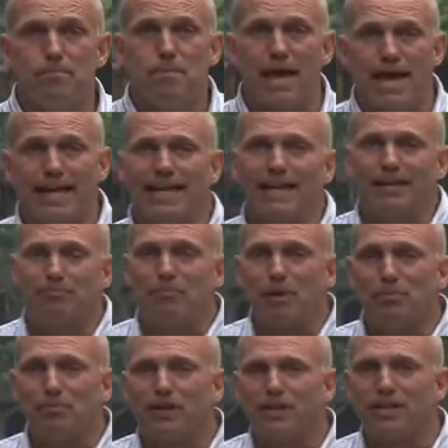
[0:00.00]
many
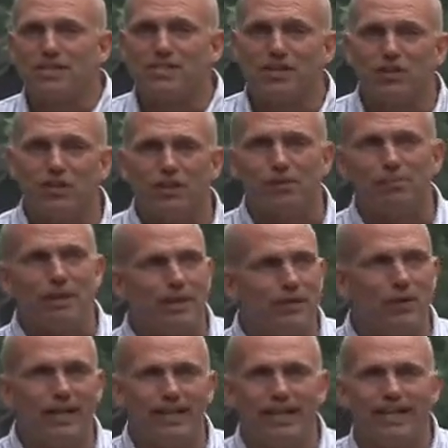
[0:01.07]
people consider to be
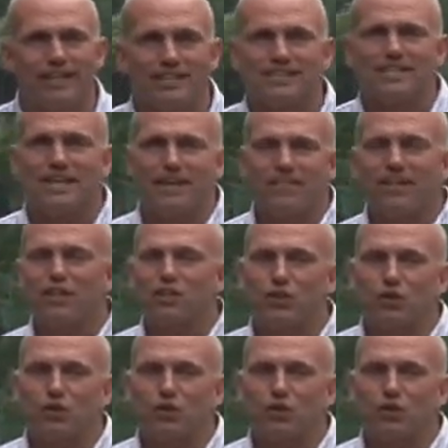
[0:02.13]
one of the 7